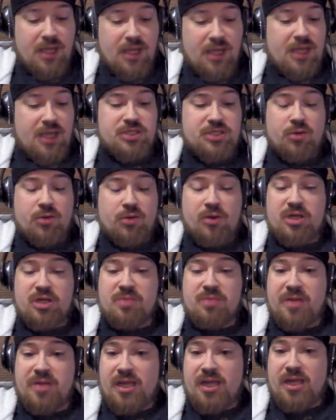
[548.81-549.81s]
Is it going to
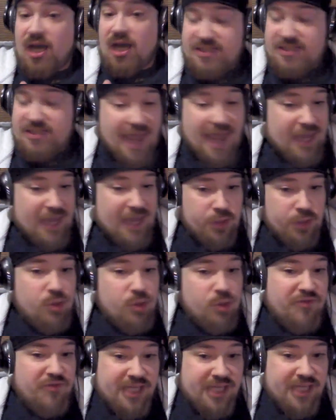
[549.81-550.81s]
be a title
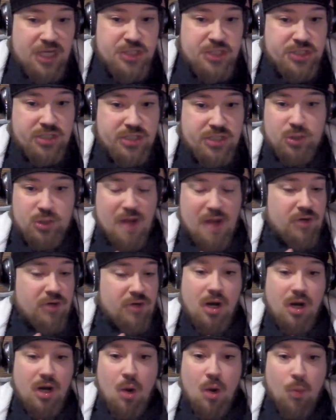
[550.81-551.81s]
unification?
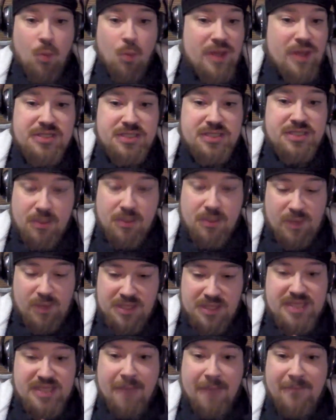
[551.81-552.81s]
Whoever wins
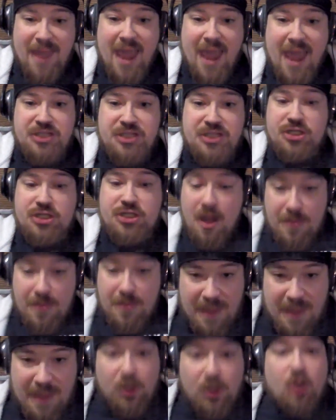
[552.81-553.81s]
wins that match,
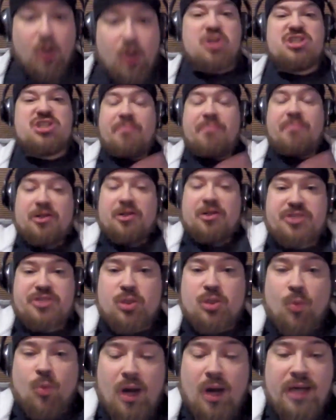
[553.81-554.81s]
they merge the belts
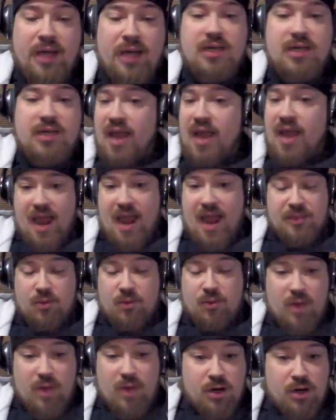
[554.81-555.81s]
into one, and the
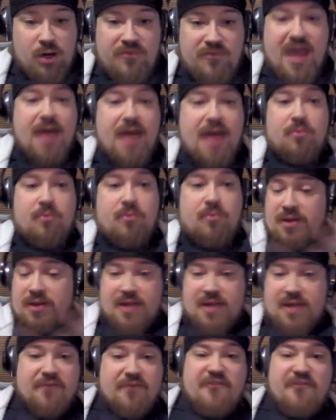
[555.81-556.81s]
winner of that would
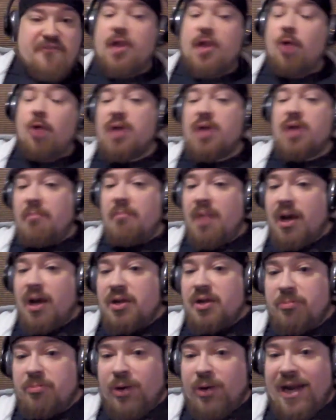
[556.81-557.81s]
then float among
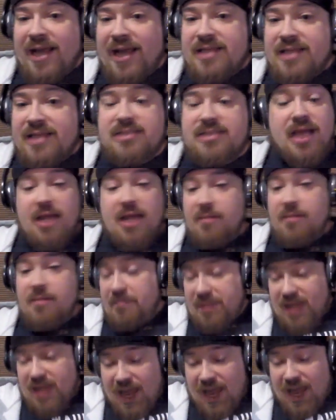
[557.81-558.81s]
the brands,
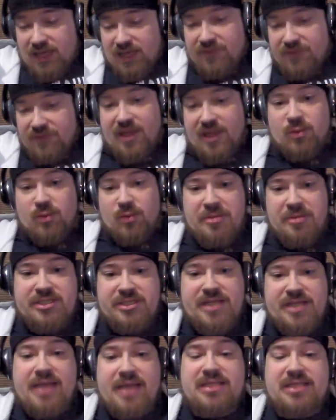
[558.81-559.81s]
kind of like the women's
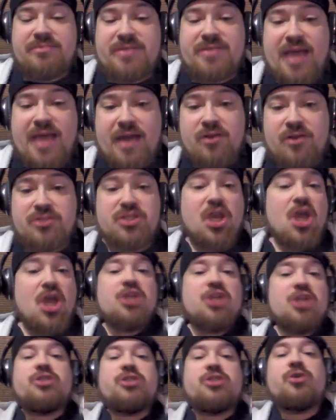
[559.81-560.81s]
tag team titles."
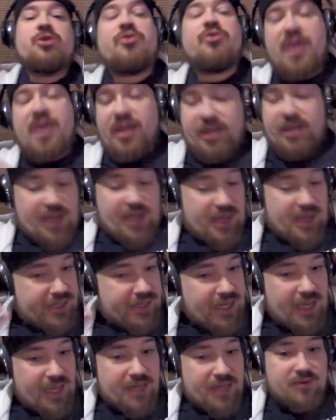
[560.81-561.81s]
Do you think? And
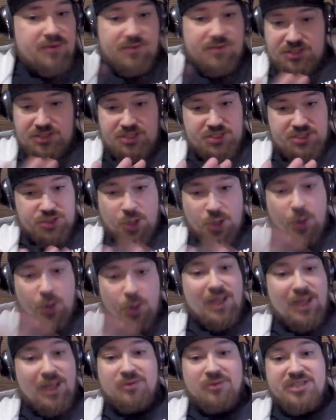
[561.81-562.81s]
again, this is a total
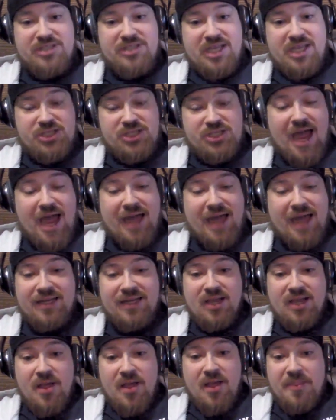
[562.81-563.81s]
outside shot
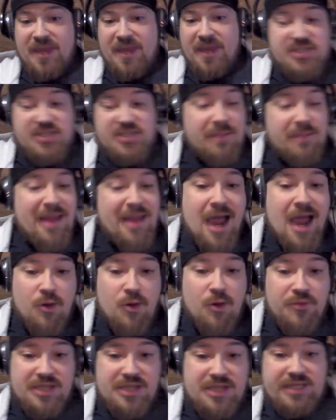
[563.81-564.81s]
that somehow
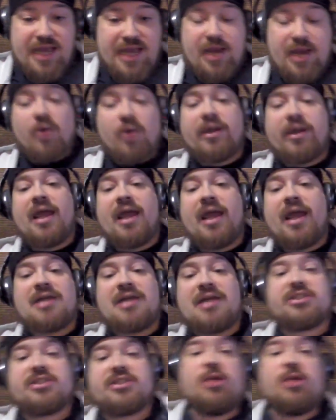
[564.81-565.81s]
they say, okay,
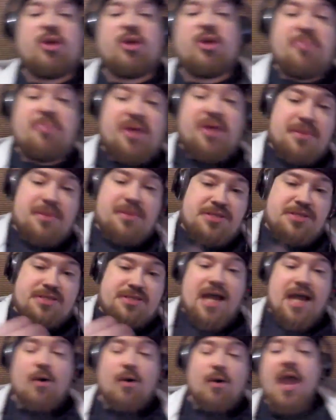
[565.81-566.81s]
Asuka, you can be in this
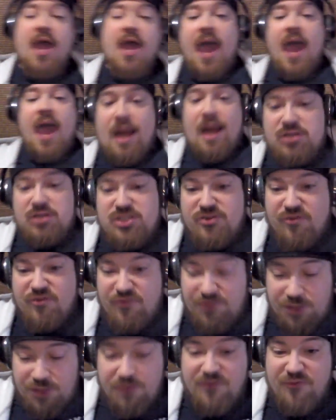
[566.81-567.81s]
now, and now it's
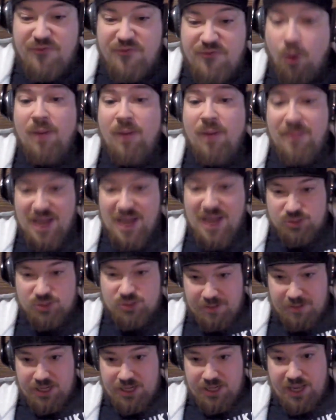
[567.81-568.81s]
the four best
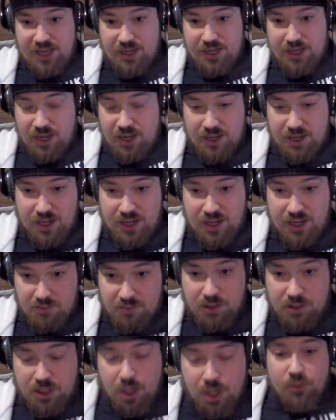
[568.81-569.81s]
women in, uh, in
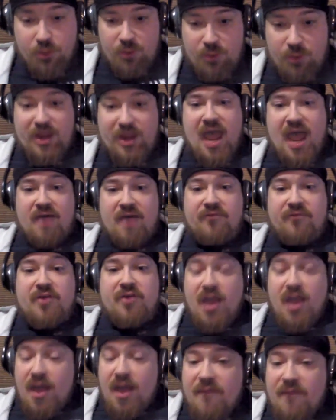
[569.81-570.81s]
you know that we have
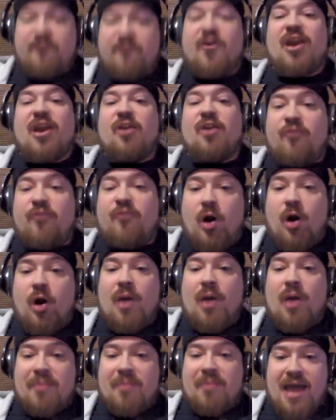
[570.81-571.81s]
fatal four way
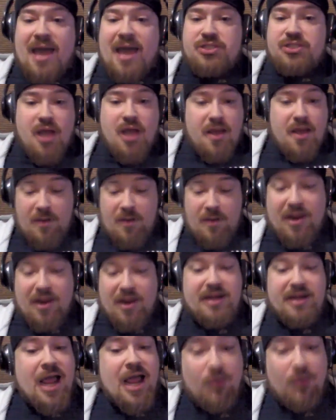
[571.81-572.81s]
match right
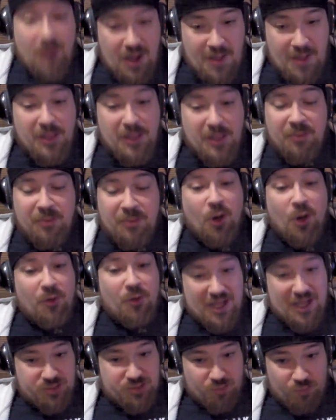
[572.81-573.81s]
now on the poll.
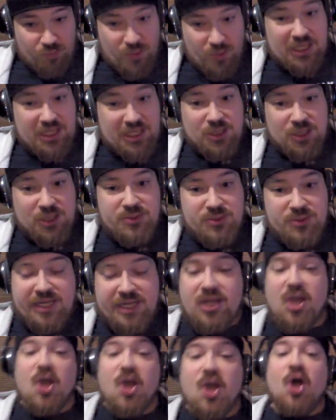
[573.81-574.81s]
That's really losing,
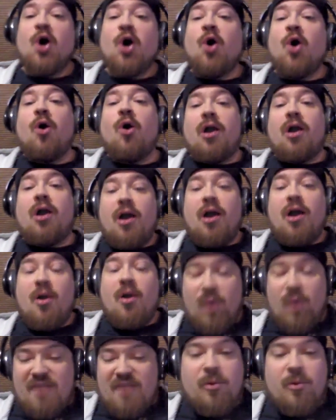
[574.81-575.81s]
or
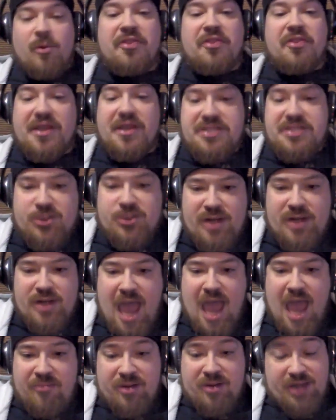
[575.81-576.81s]
what everyone thinks is going to
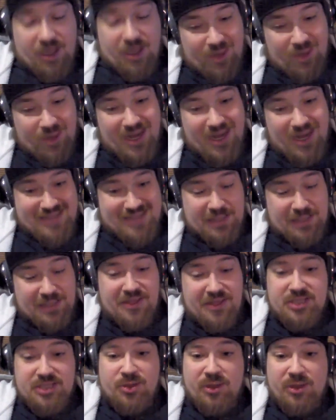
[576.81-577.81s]
happen, and what I sadly
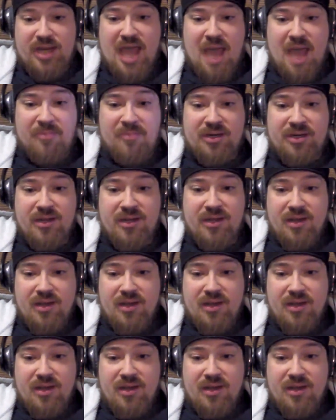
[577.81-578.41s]
think is going to happen.